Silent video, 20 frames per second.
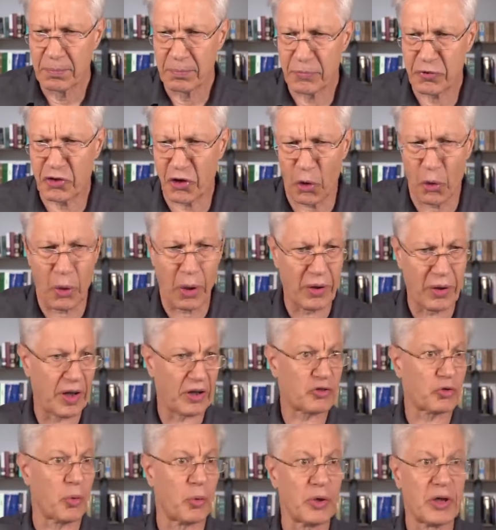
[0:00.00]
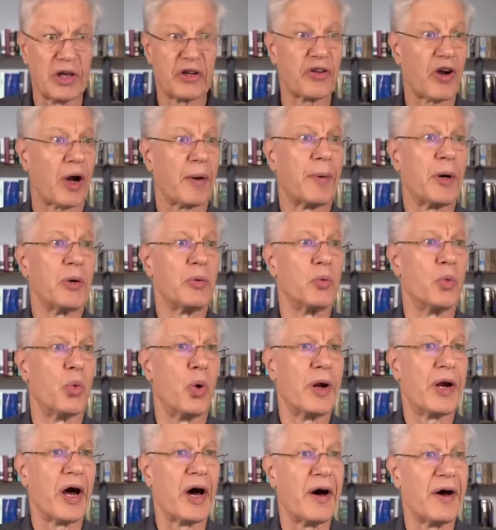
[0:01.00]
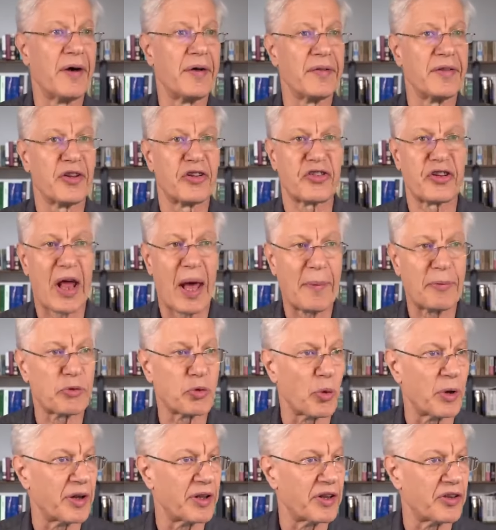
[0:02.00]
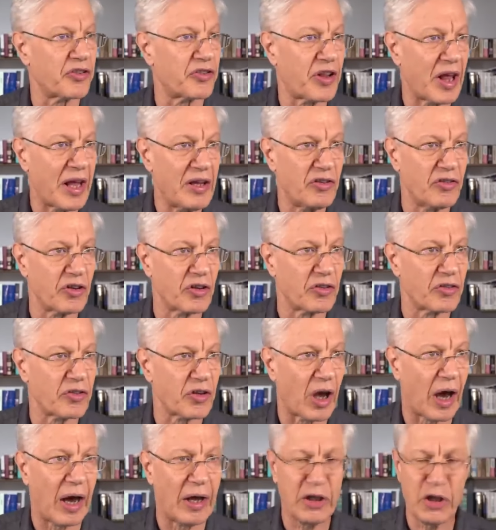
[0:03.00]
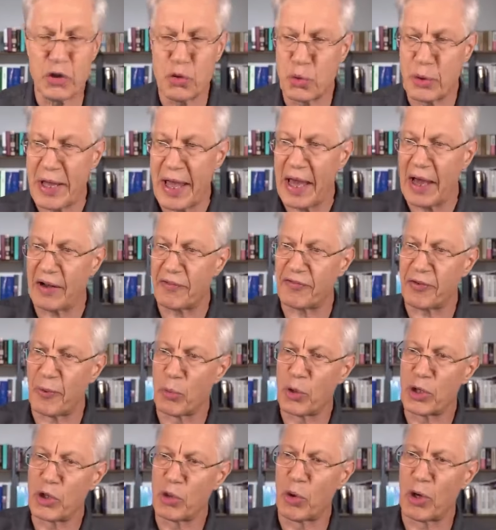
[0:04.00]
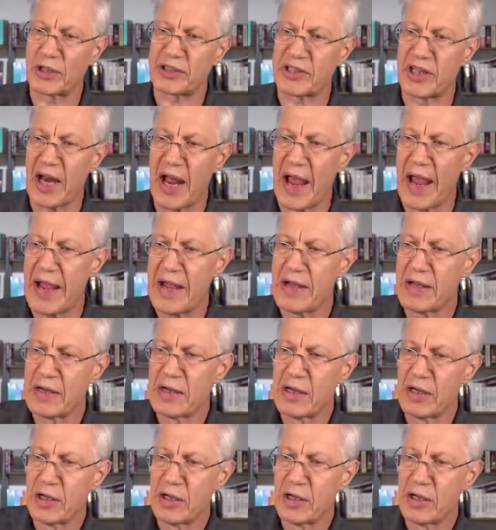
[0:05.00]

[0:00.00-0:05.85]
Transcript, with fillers: so that's what we're going to talk about. What are the steps? What are the stages? How do you get from where you are today?